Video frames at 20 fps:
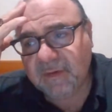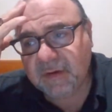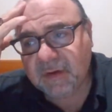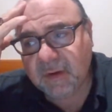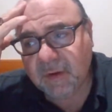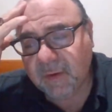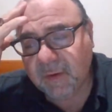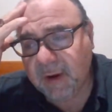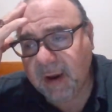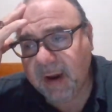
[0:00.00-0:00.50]
his
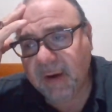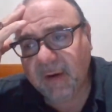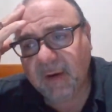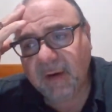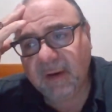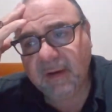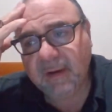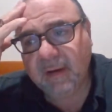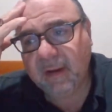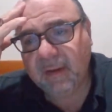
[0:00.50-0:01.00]

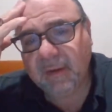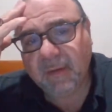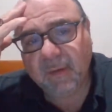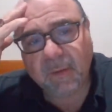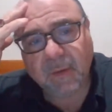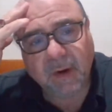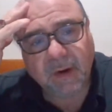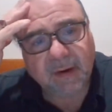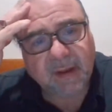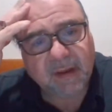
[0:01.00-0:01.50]
career and in the
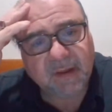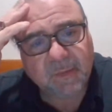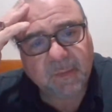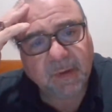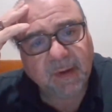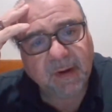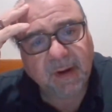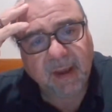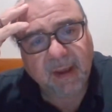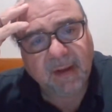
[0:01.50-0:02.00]
work he's
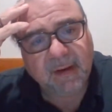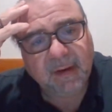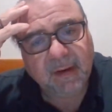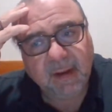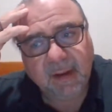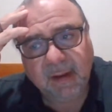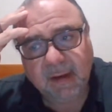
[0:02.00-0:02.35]
put in,